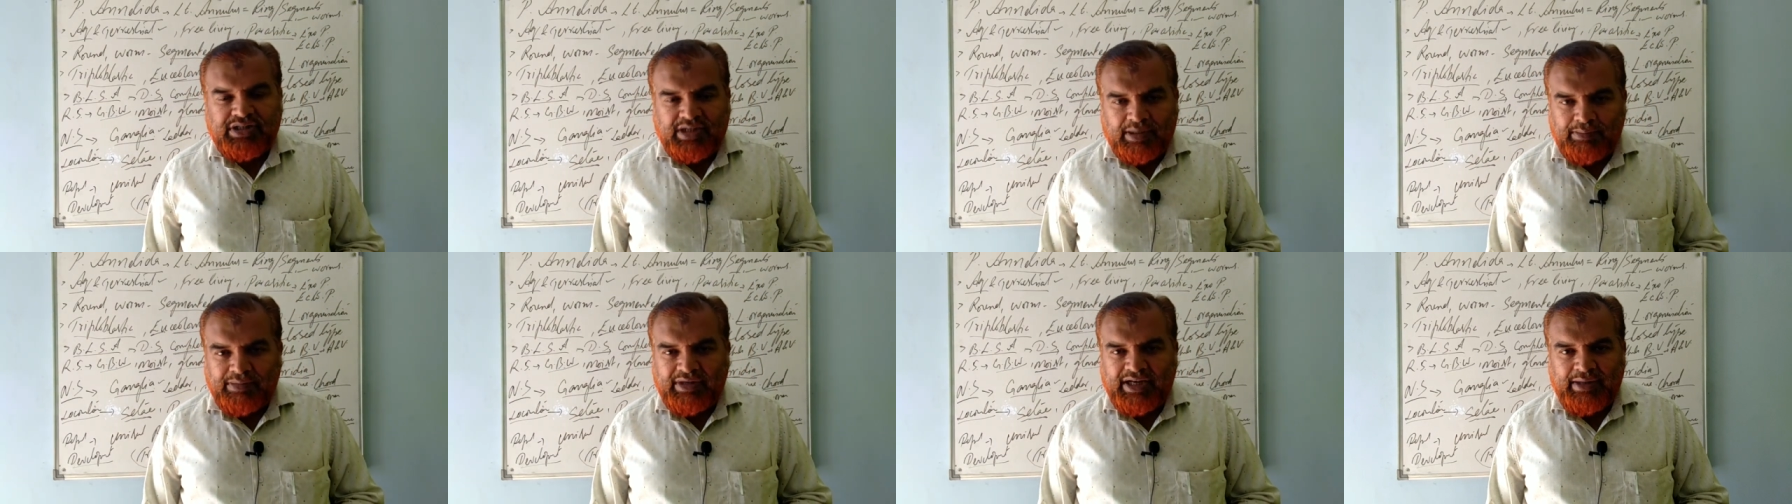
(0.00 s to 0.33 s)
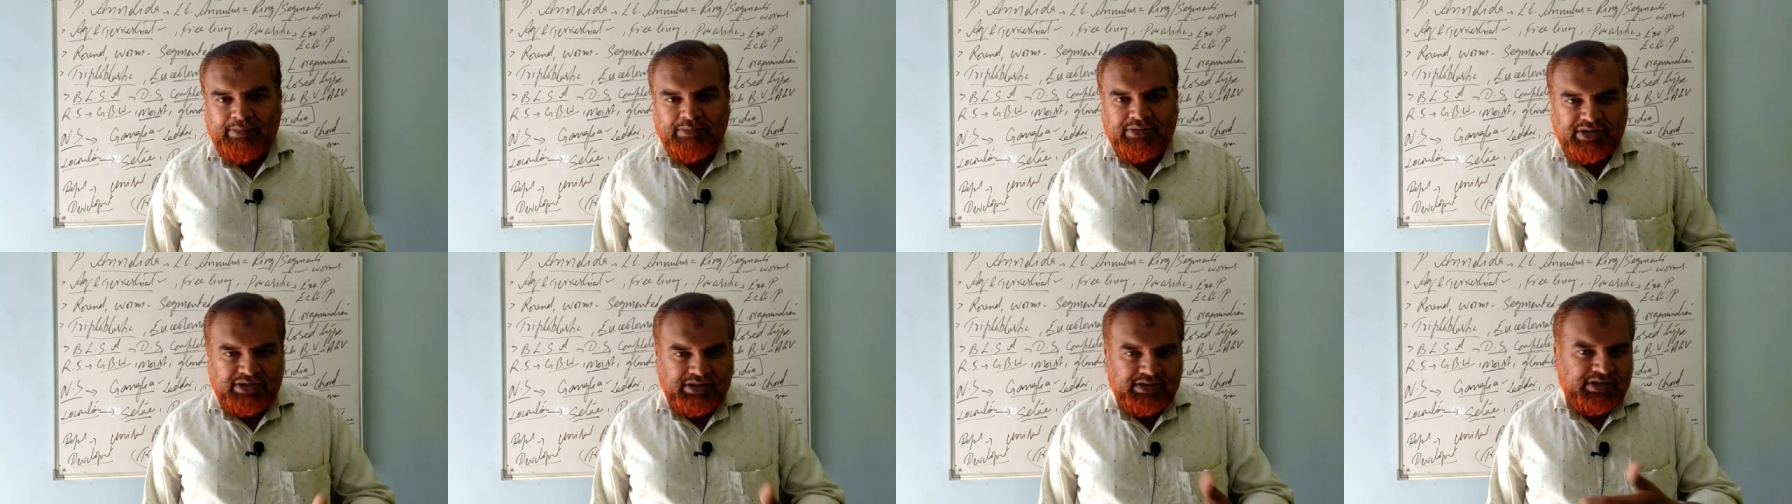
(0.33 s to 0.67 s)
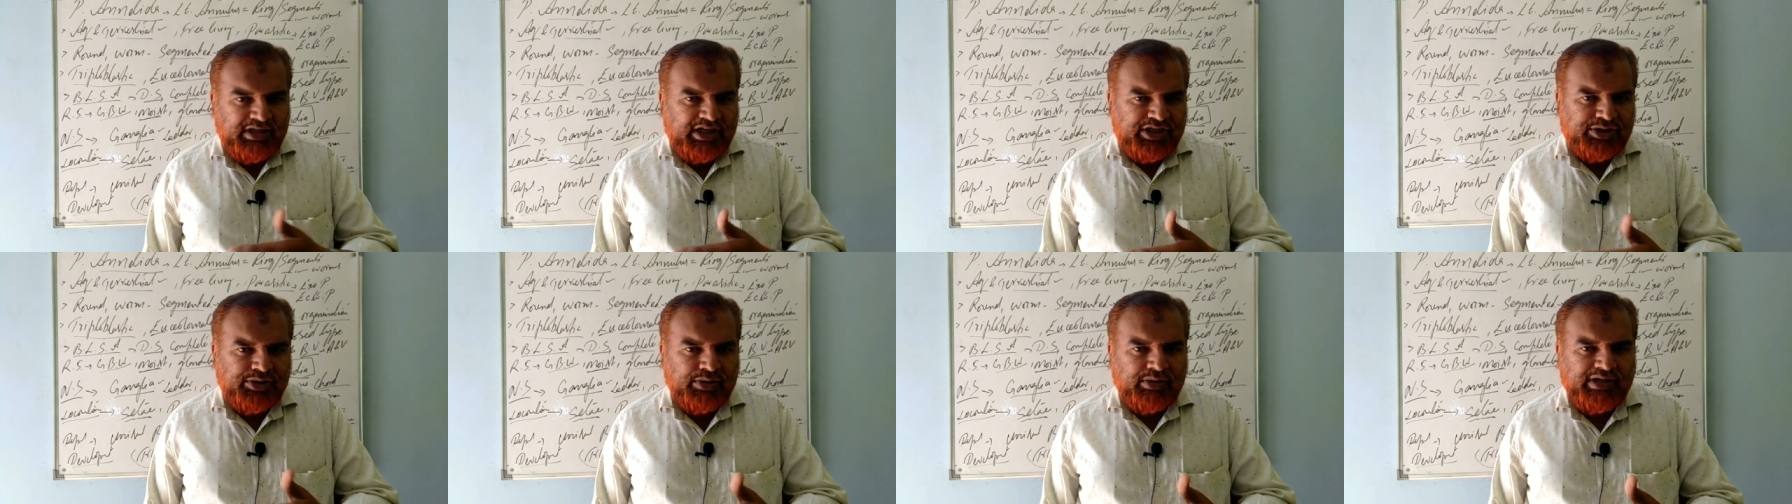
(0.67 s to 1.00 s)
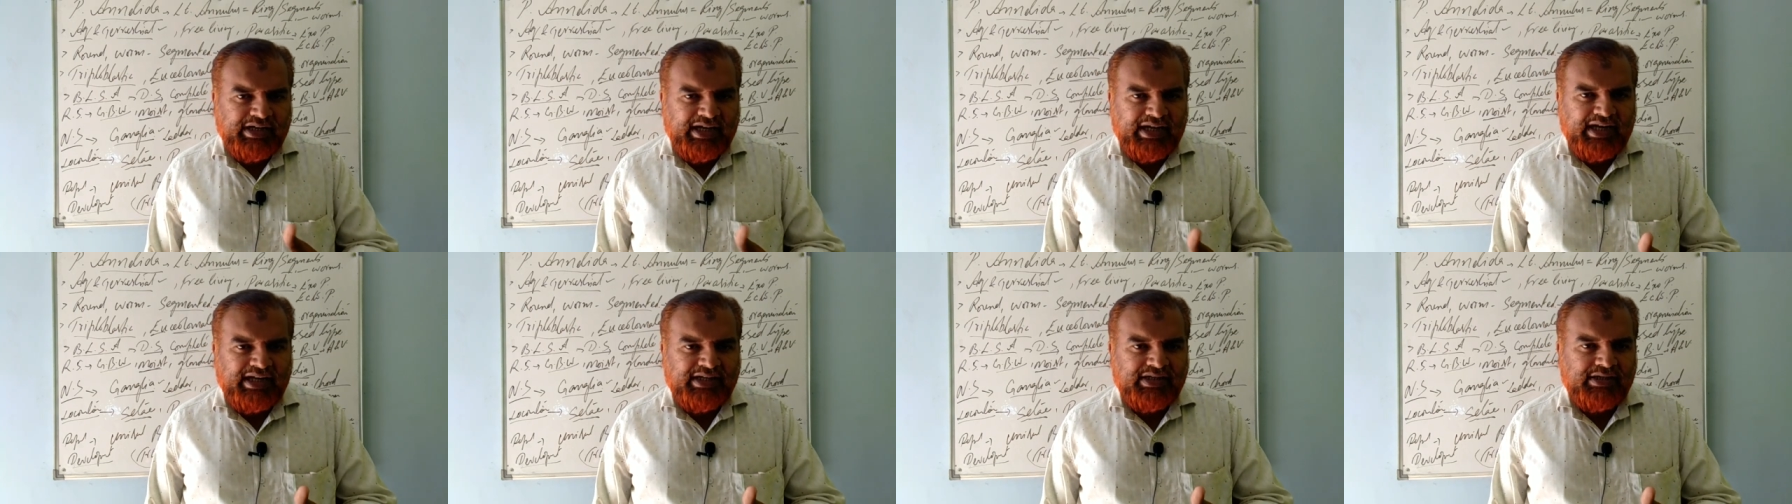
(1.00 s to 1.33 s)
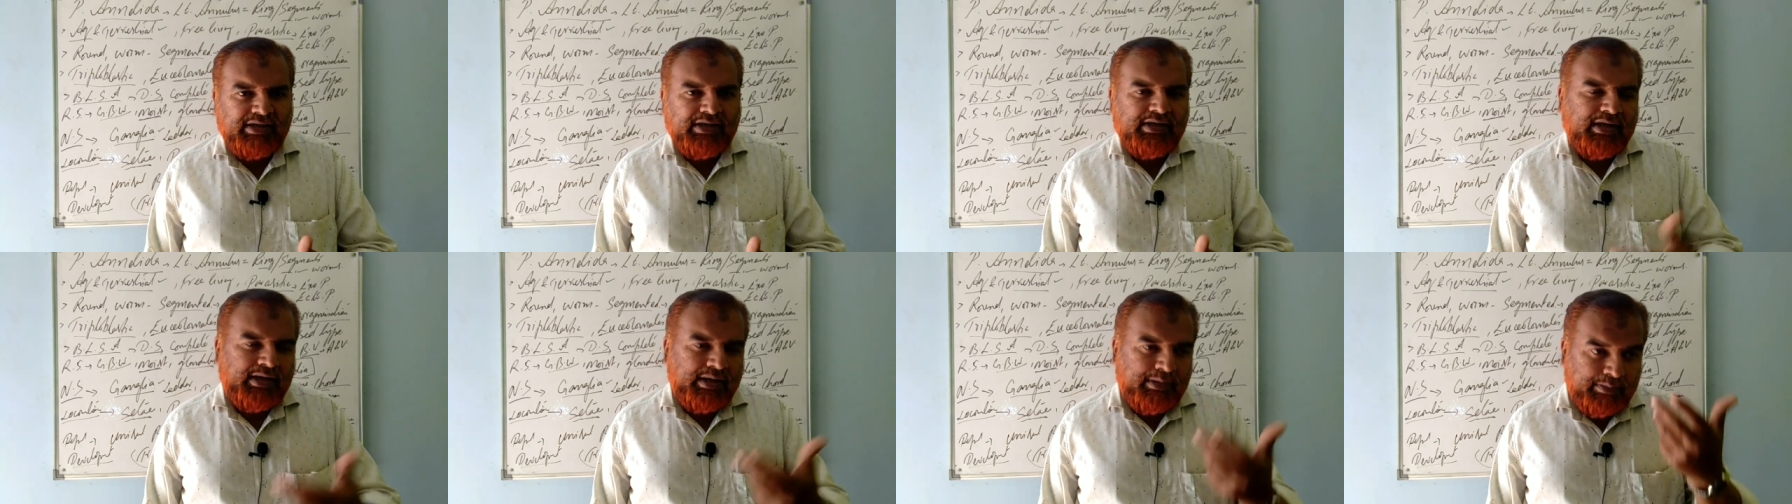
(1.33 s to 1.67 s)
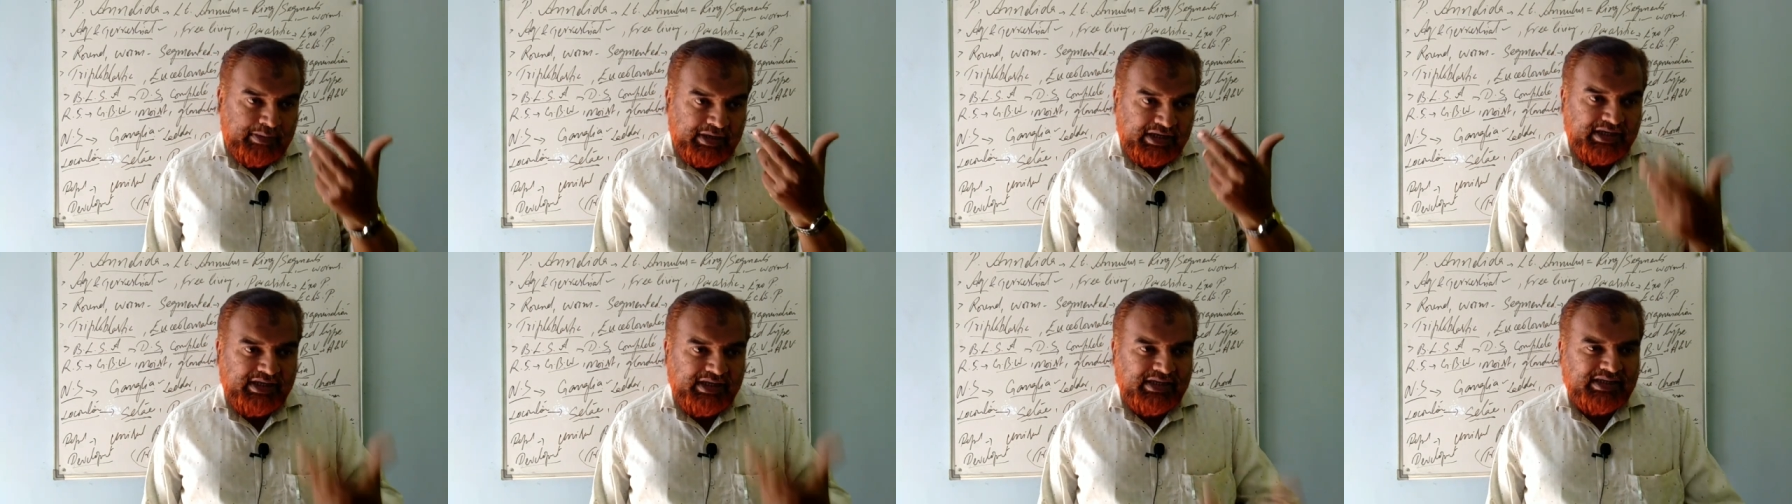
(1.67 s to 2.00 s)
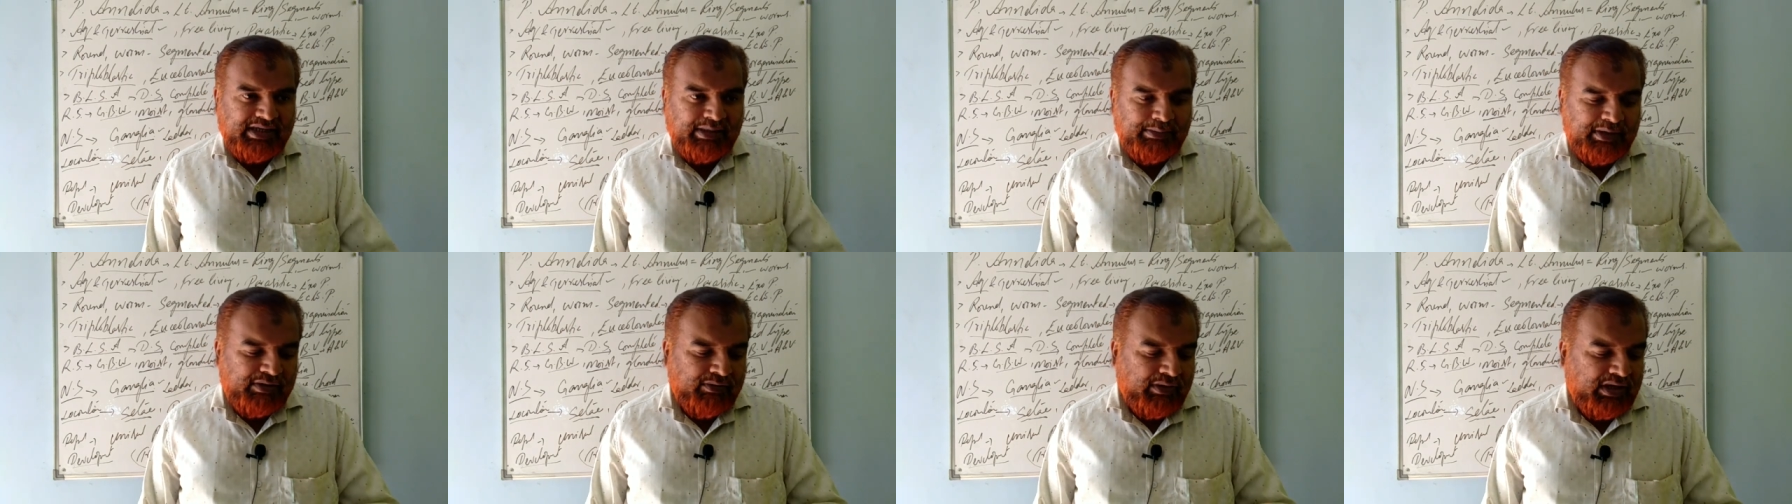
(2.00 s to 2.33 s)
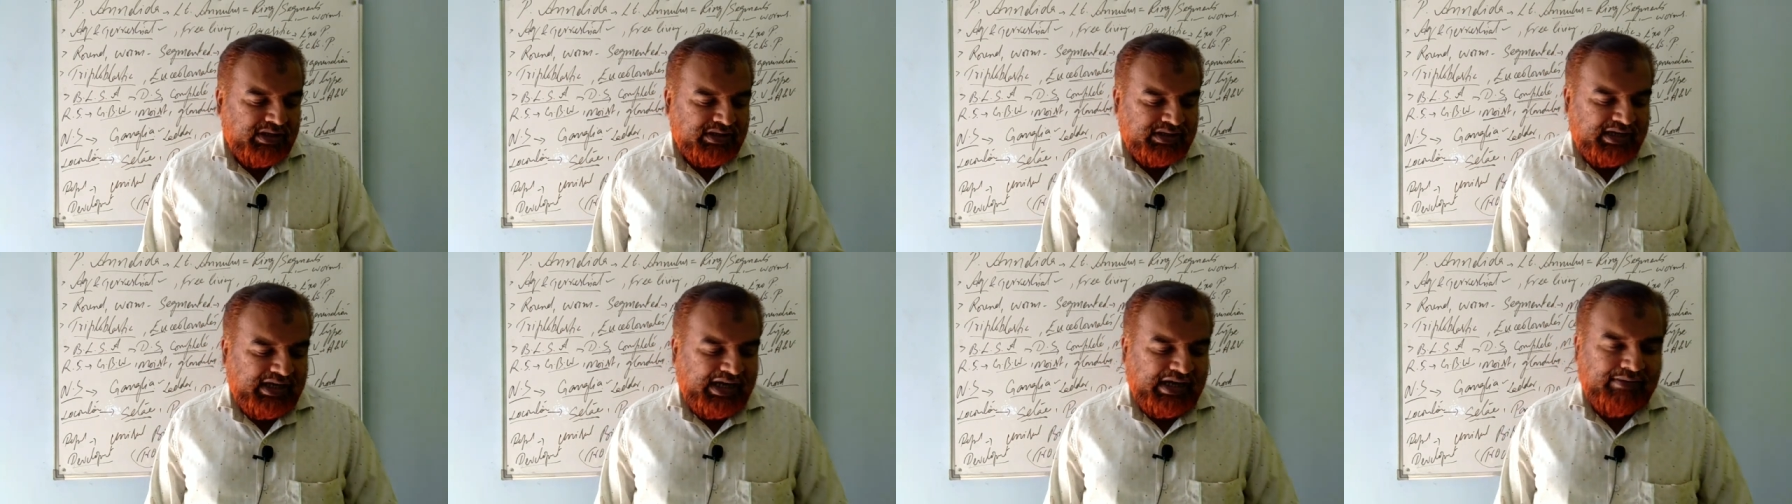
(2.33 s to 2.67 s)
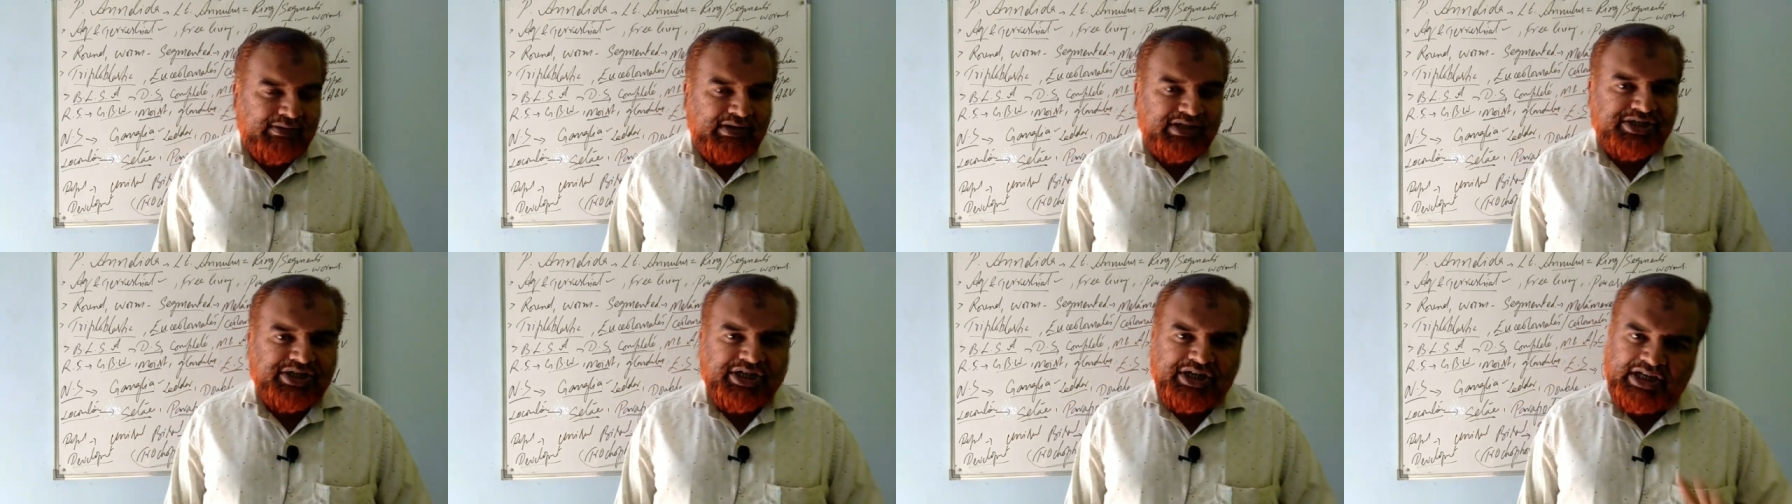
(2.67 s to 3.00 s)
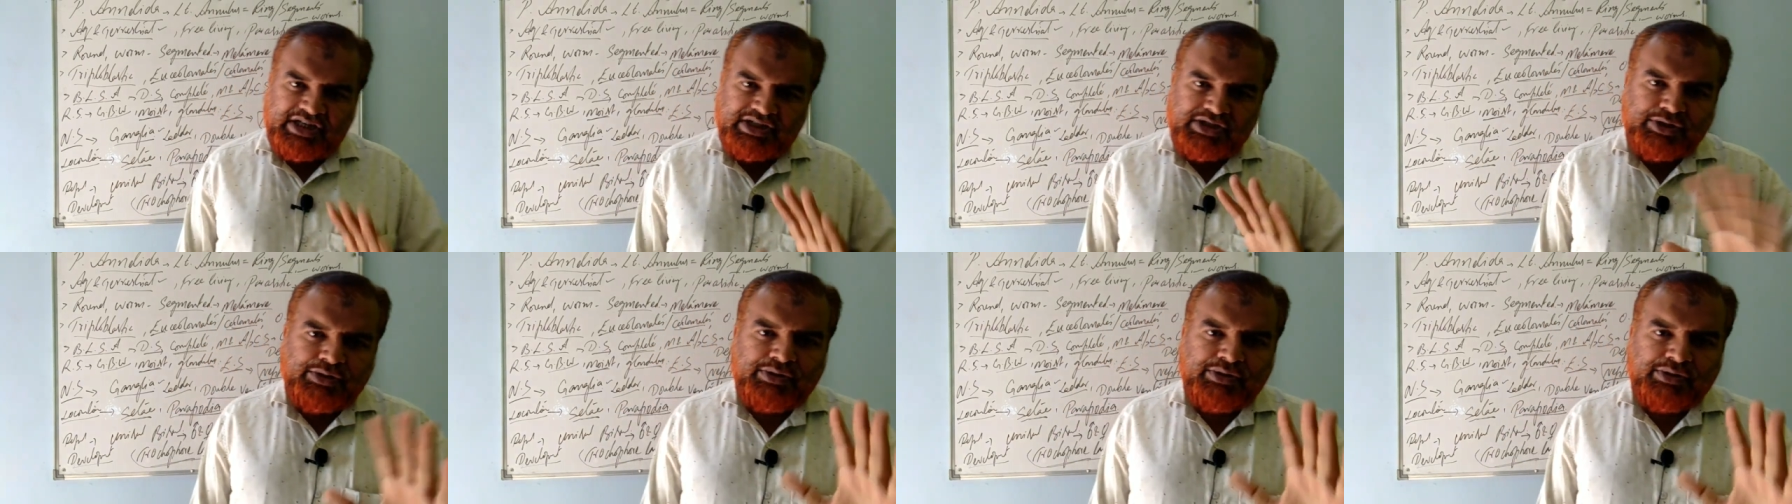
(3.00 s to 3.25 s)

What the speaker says: Sometimes they show direct, but some involves larval stages.